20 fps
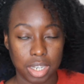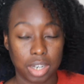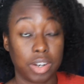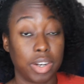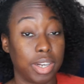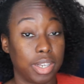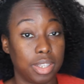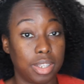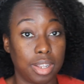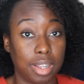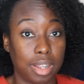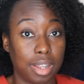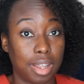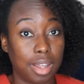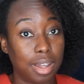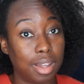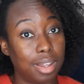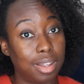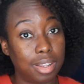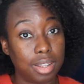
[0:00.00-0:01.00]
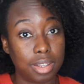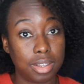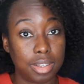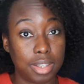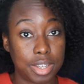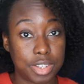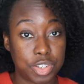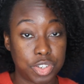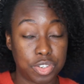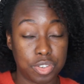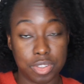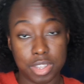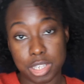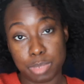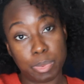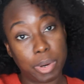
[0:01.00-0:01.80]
Right, let's do this